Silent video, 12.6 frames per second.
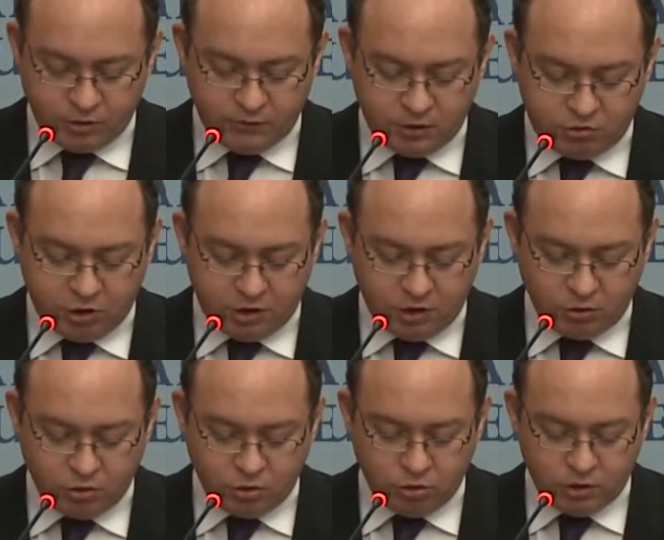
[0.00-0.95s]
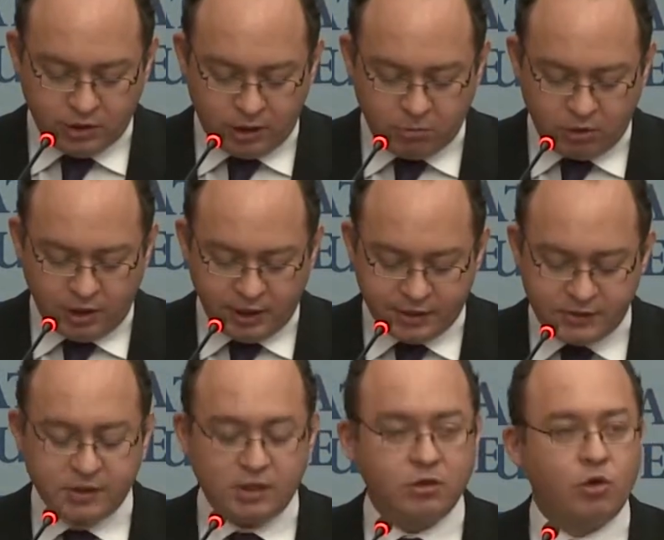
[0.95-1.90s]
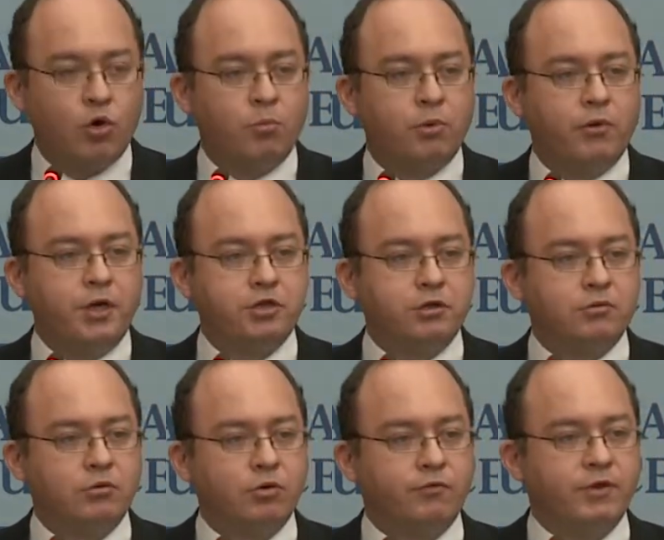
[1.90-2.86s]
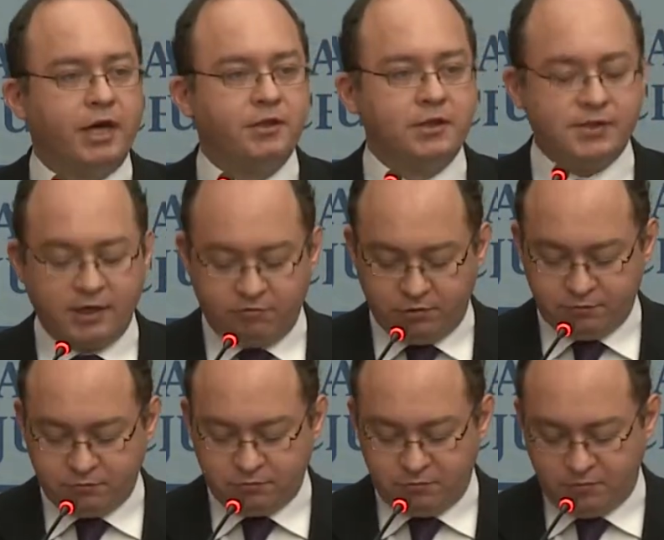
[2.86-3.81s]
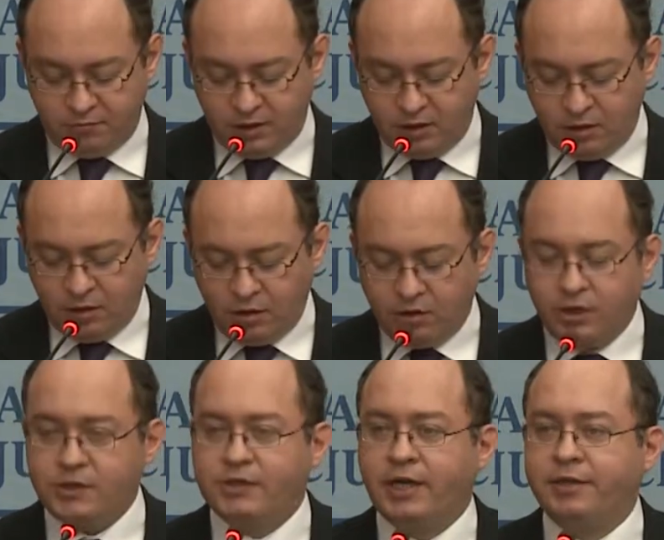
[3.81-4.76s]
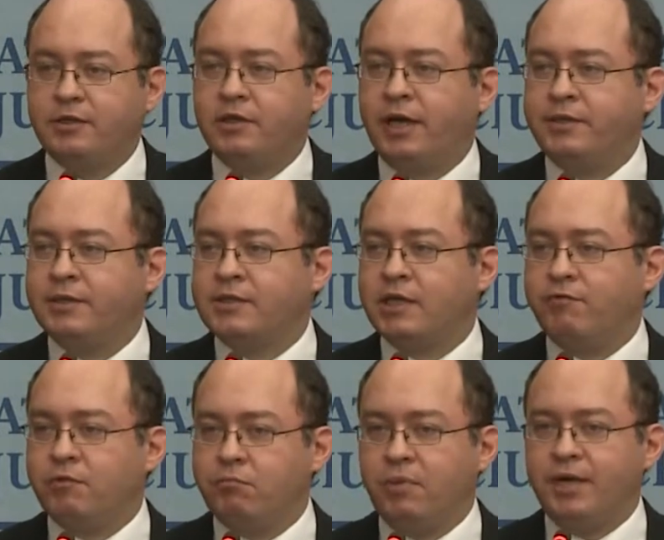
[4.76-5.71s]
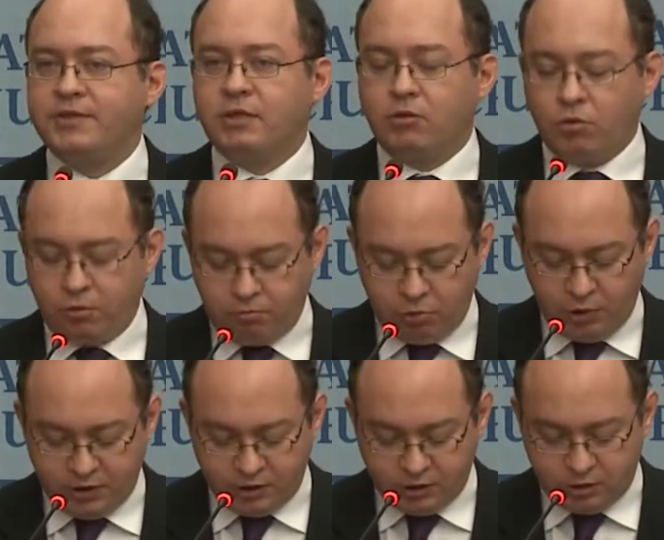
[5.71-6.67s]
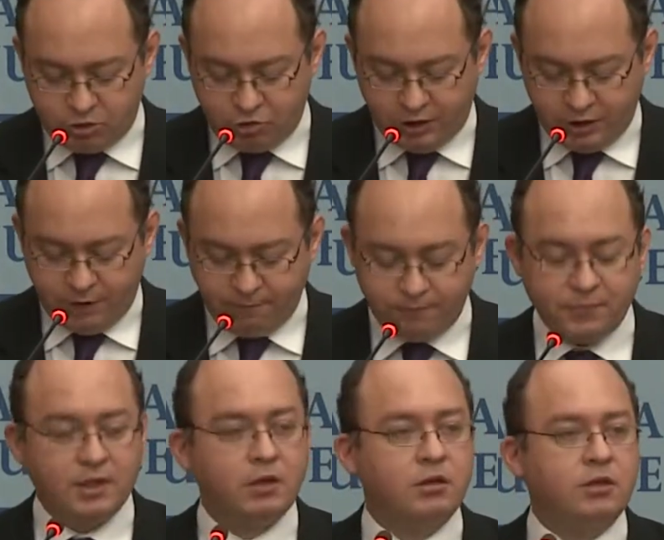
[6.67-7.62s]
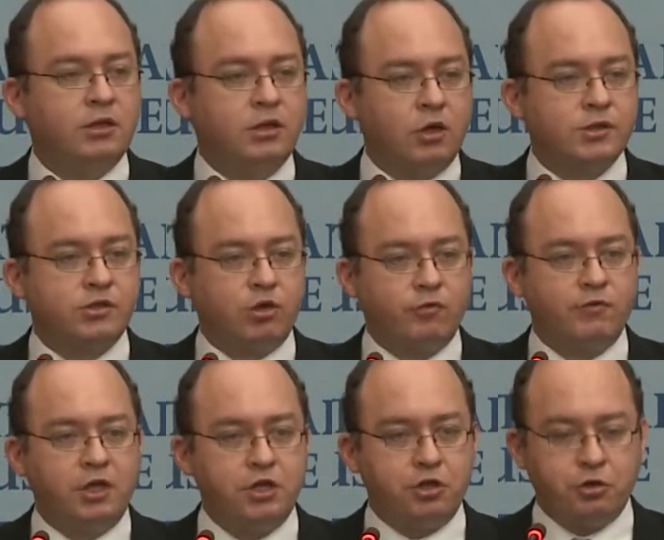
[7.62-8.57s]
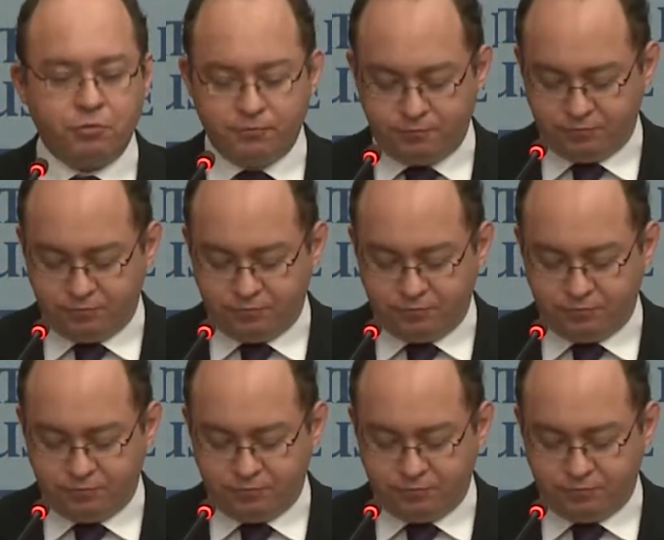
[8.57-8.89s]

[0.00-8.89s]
of the Treaty on Good Neighborliness and Cooperation of 1997. This 1997 basic or political treaty did not solve the issue,